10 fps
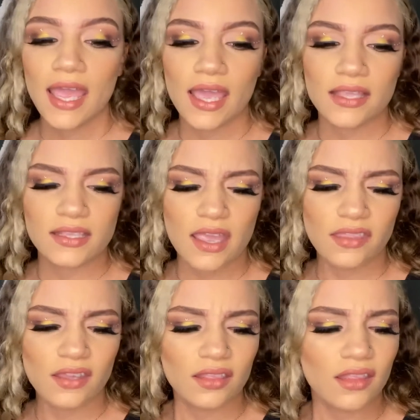and I
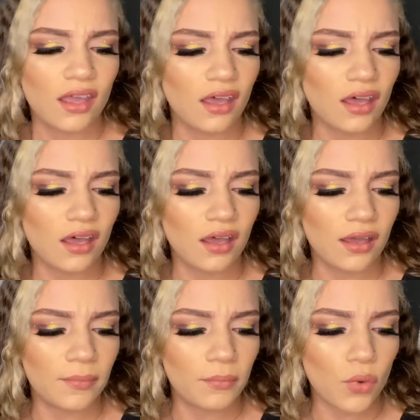think
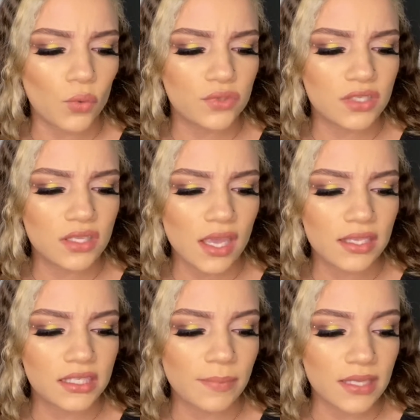the most
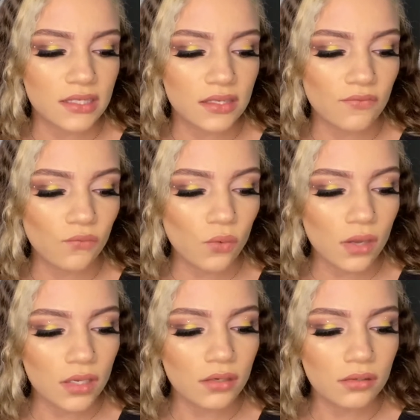expensive
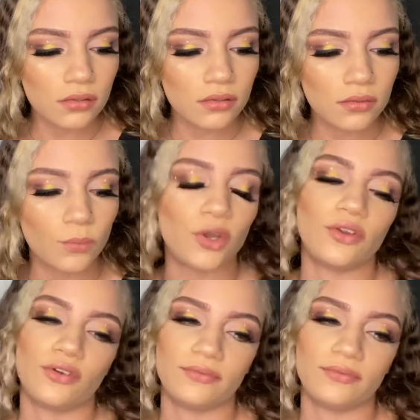one, well, no,